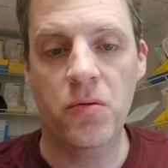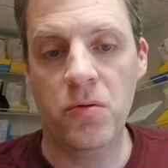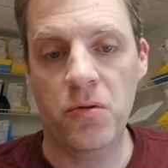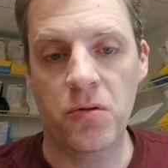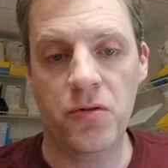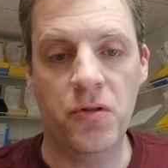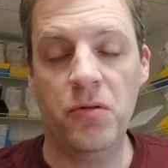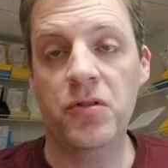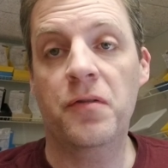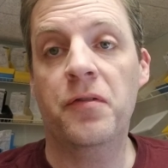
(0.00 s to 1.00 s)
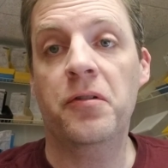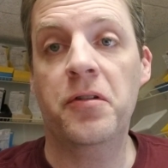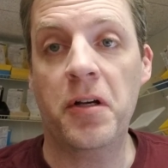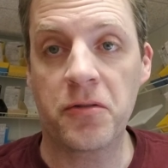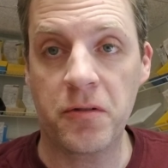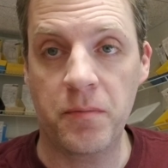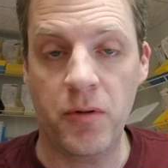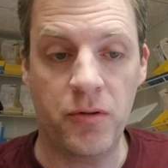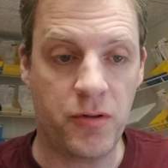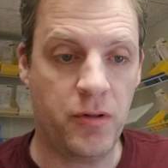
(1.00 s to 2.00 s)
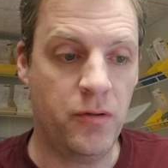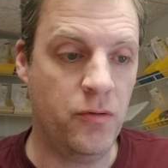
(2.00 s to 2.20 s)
or is known as the front desk person